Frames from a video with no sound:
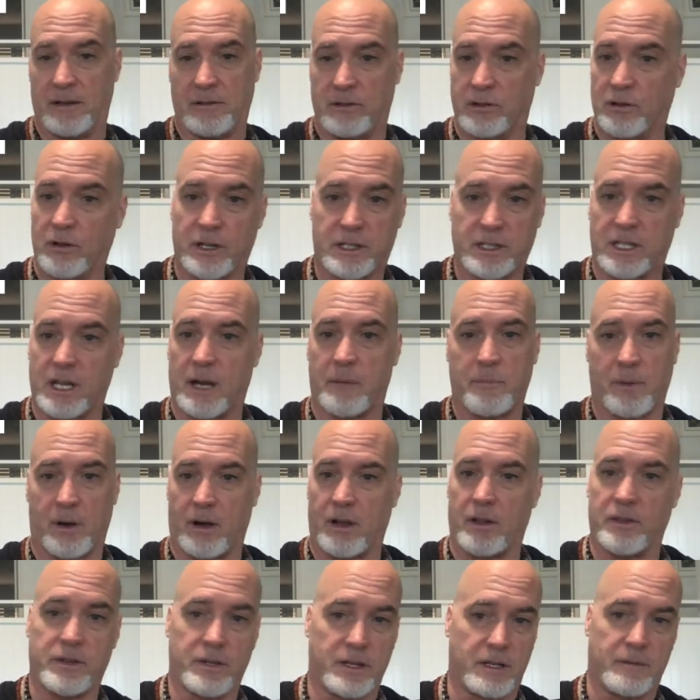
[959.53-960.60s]
looked up
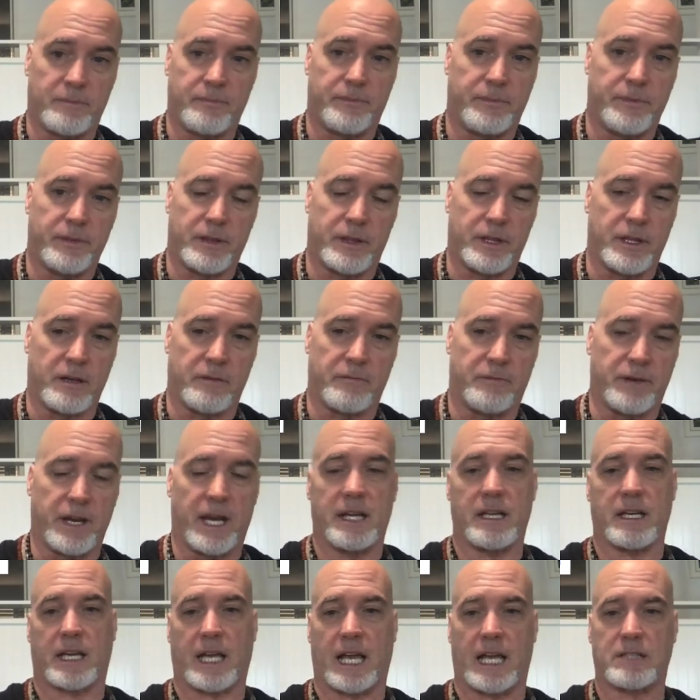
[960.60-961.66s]
all the
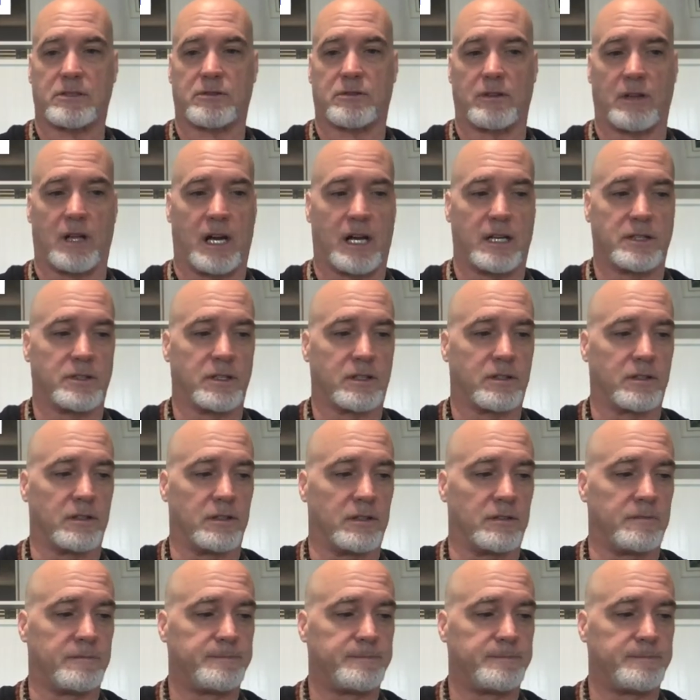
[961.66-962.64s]
Vedic astrological